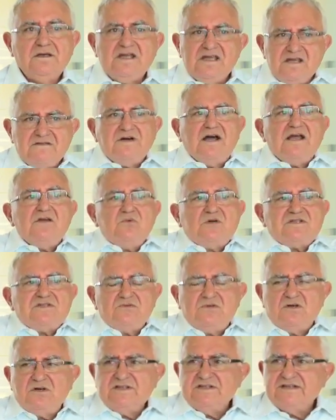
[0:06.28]
I was
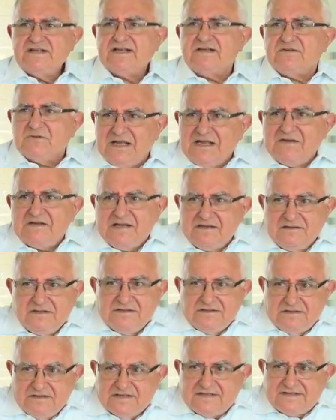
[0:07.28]
on holiday. Why can't I
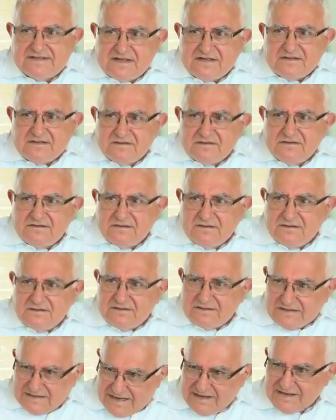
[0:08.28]
understand?
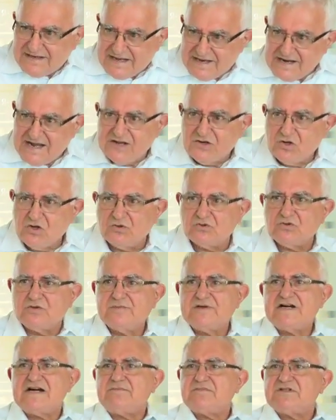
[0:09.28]
Can I go to the
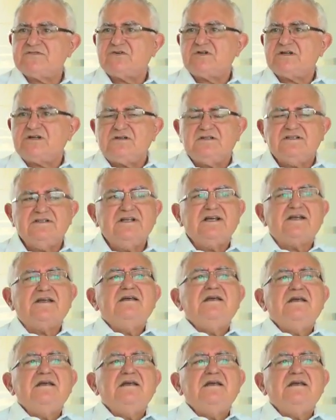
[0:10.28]
Bahamas for a holiday?